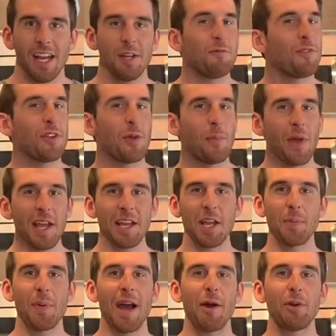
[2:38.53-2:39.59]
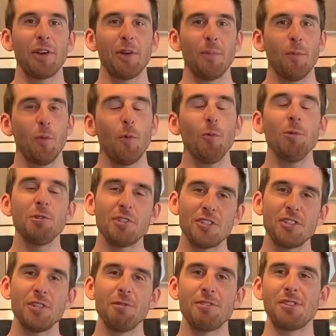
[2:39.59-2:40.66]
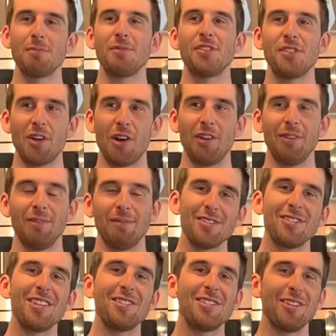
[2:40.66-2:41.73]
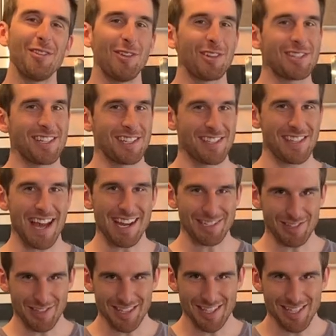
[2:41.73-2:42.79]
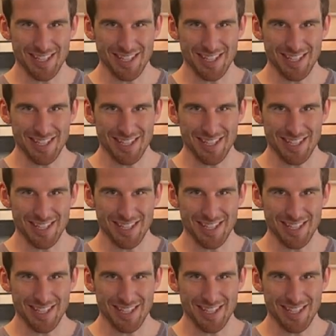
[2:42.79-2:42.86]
And for the baking powder, we'll just use some salt, since it looks exactly the